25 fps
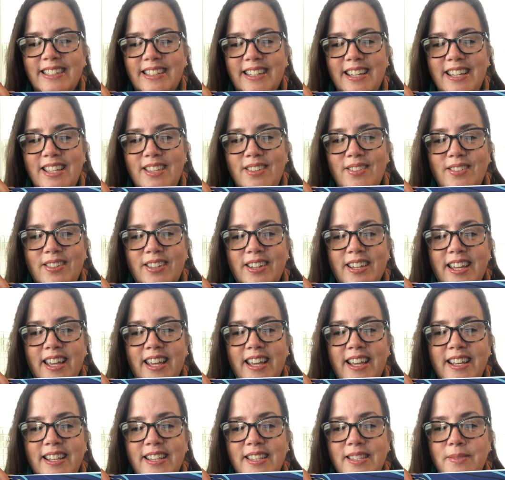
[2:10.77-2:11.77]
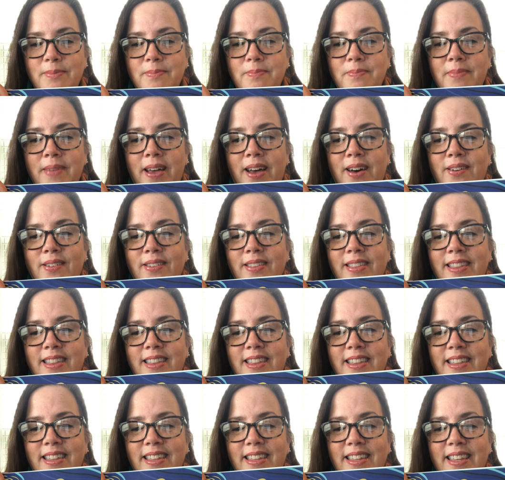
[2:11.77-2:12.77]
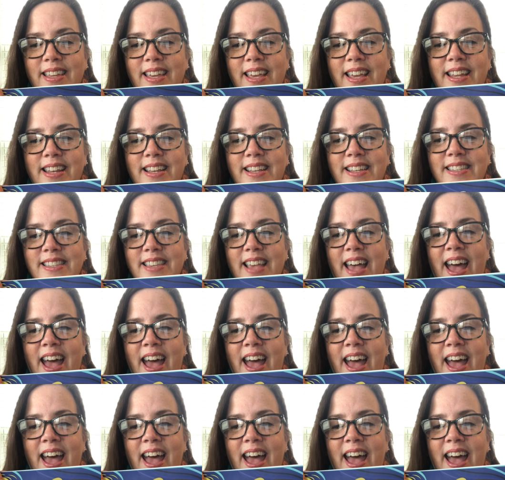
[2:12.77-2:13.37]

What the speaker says: Can you look at his mouth and his